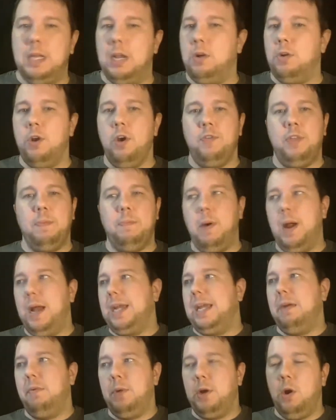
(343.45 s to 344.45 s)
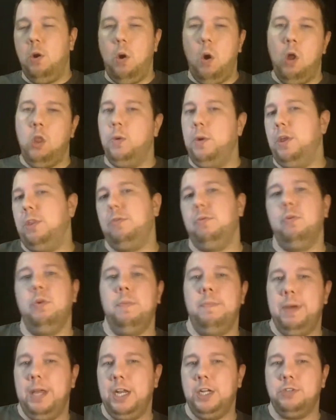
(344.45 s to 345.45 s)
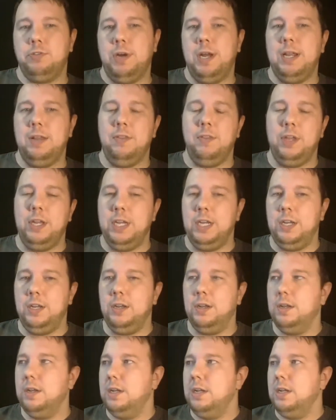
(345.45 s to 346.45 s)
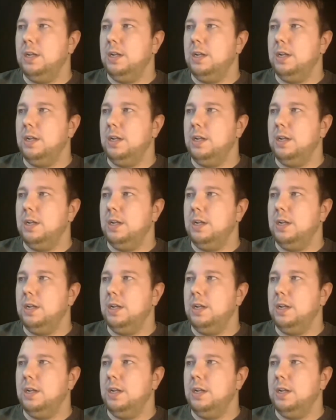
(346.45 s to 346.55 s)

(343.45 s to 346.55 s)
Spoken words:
I don't know if the pike end would go all the way through and penetrate the